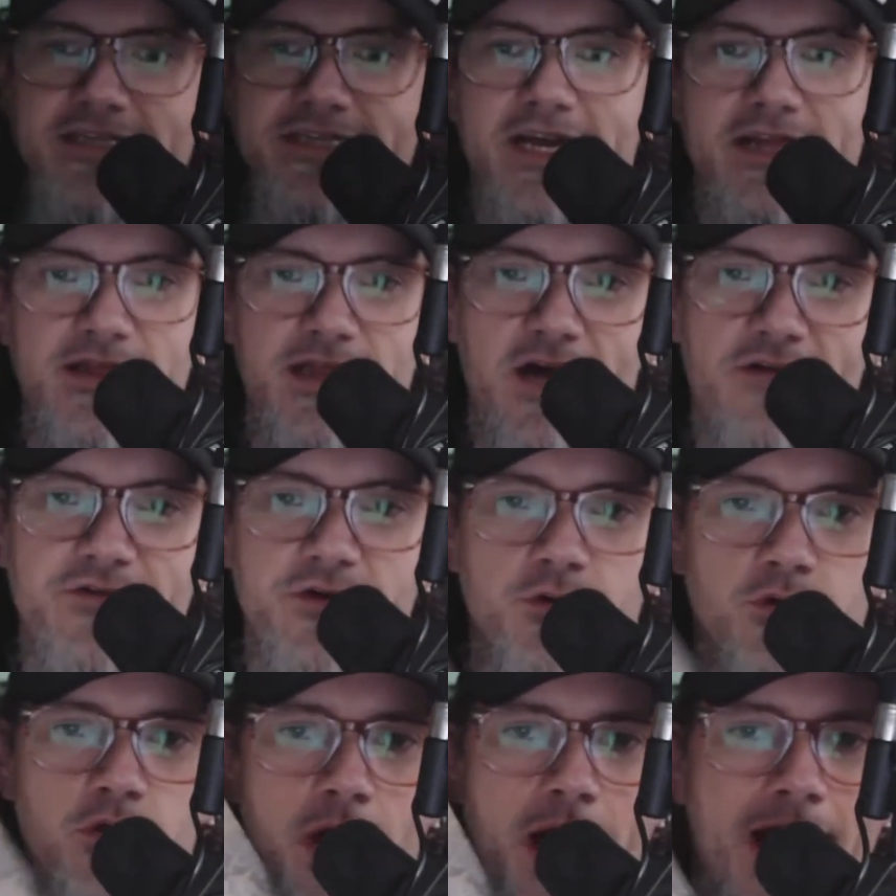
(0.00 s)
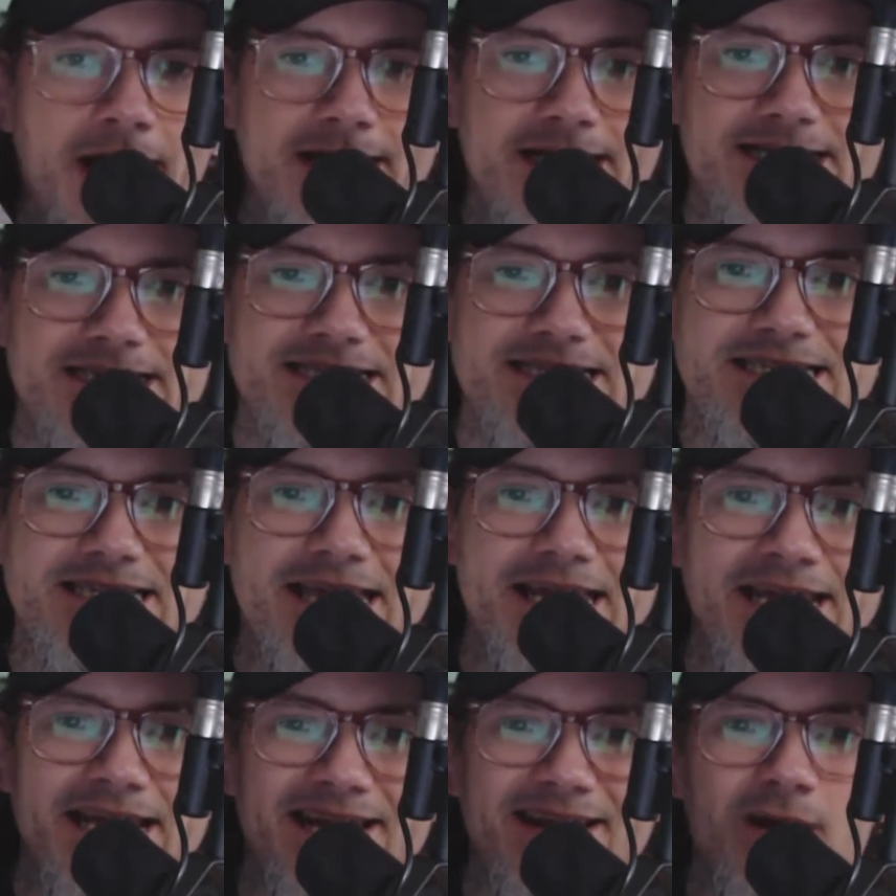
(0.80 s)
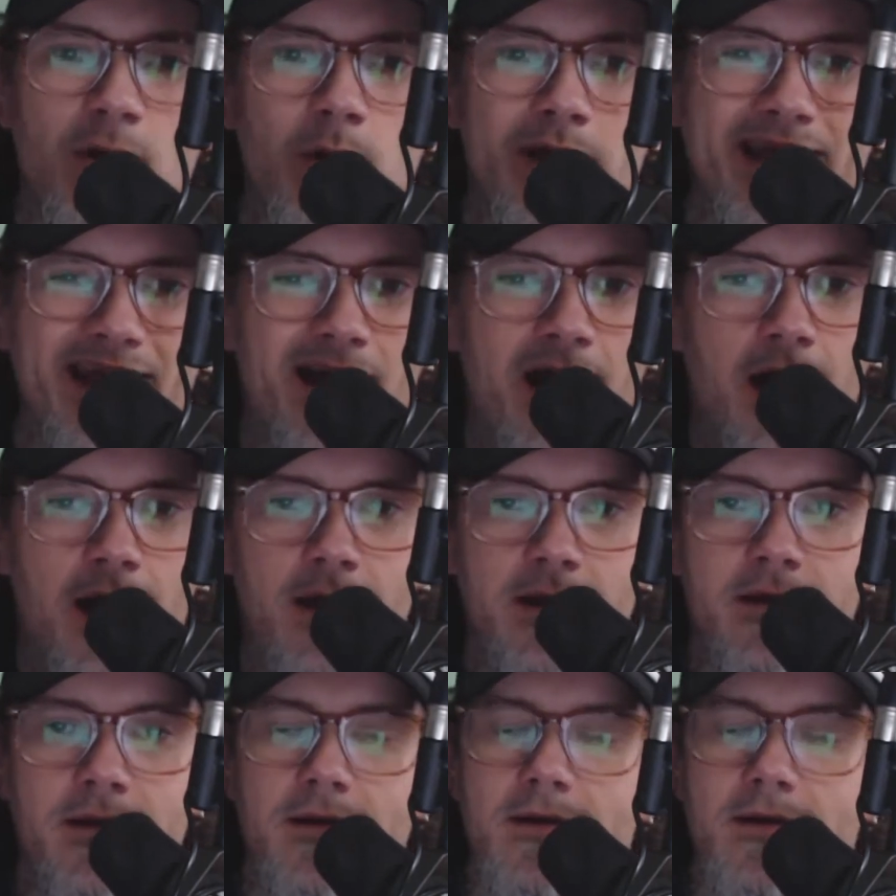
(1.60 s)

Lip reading: that Love and Rockets thing going on